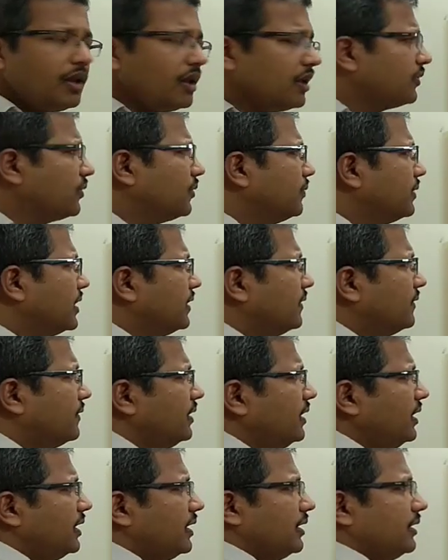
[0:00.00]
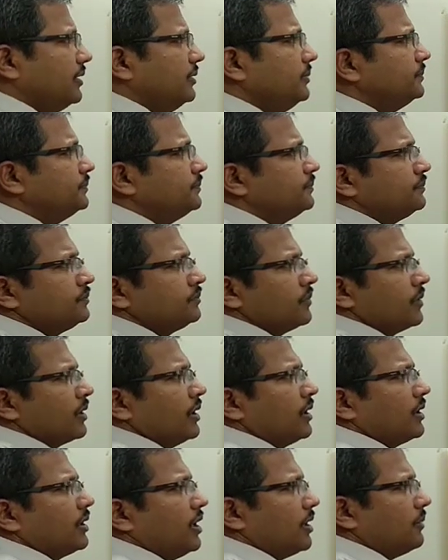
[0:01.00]
So we can see here,
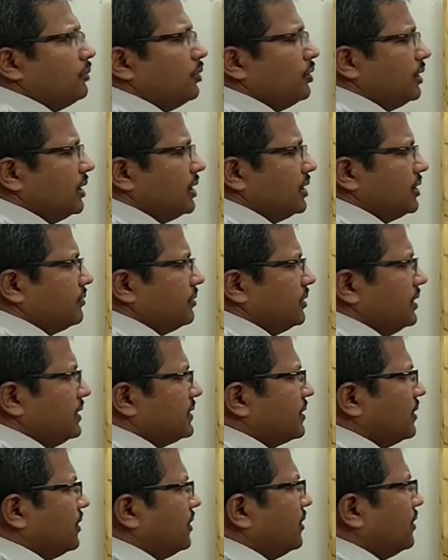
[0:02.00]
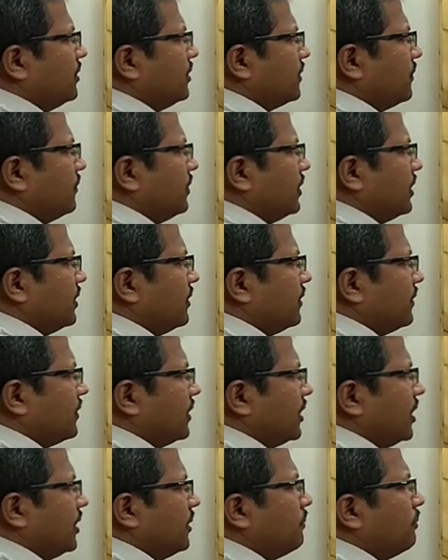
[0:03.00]
carbohydrates are, we can
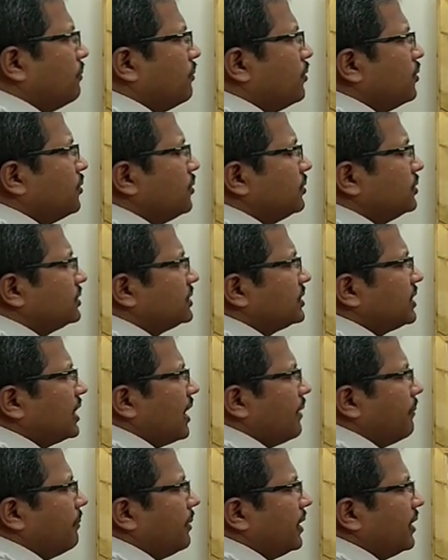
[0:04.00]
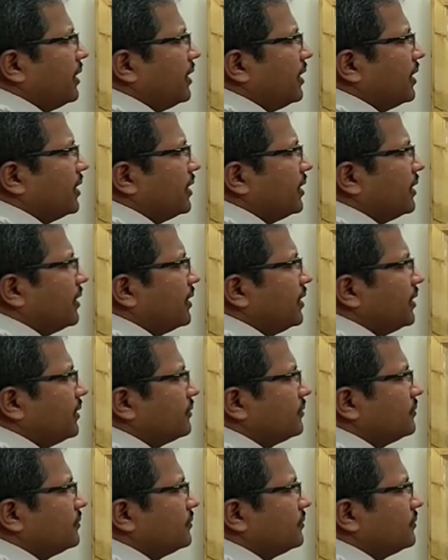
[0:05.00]
say, most abundant